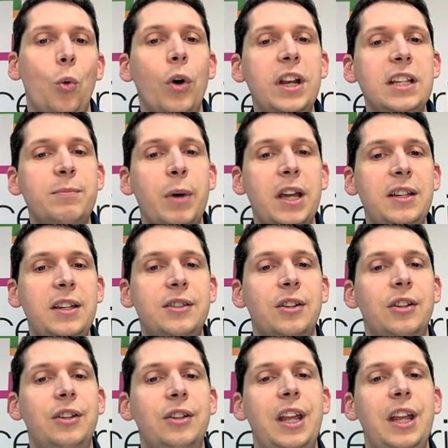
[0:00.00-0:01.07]
What it's
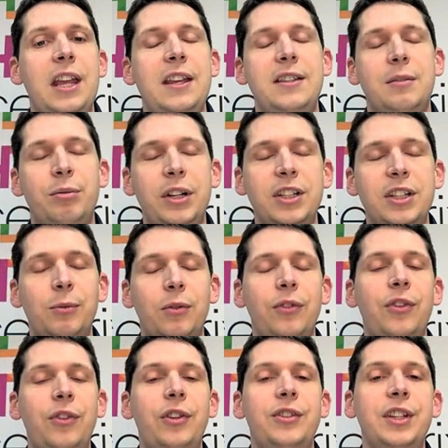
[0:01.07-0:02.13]
based on is the
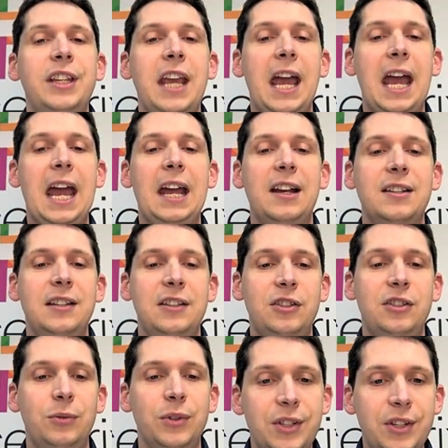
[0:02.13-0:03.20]
principle that to get
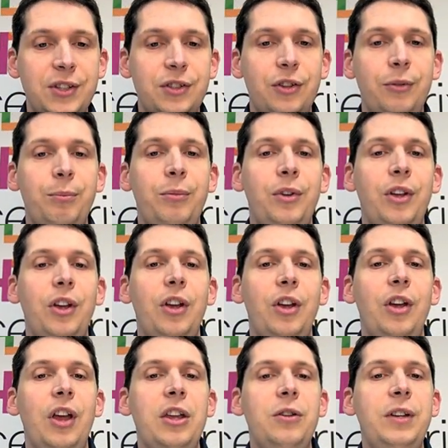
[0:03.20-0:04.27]
access to a system,
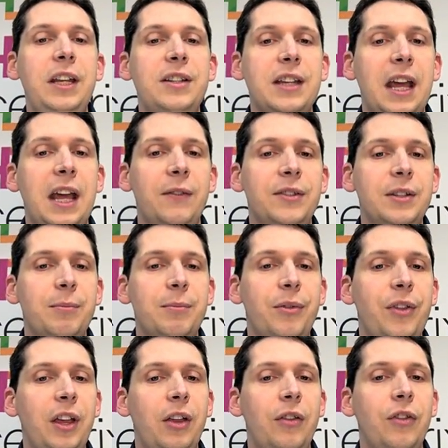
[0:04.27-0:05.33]
you need to have
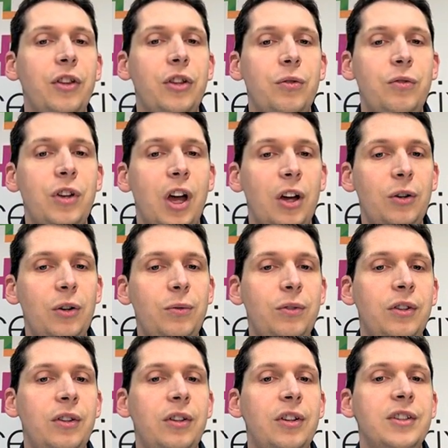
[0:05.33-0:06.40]
something that you know,
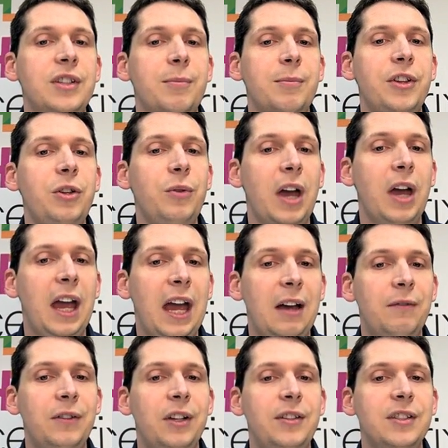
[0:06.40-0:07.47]
something you
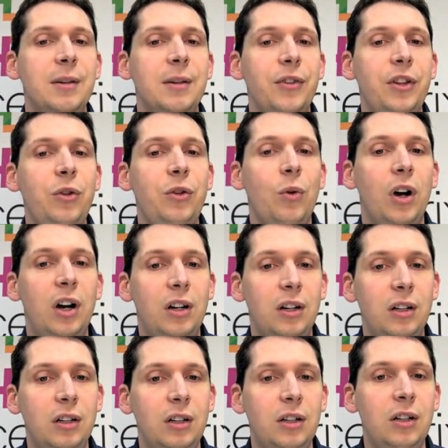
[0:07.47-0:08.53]
have, and something you
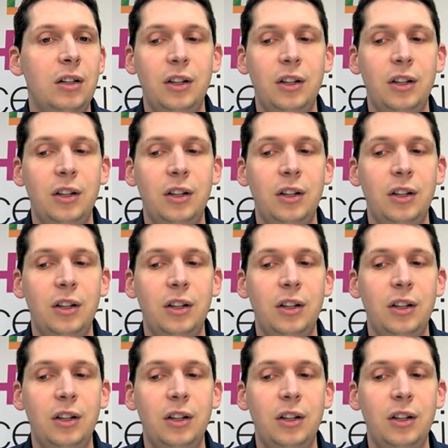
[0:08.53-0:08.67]
are.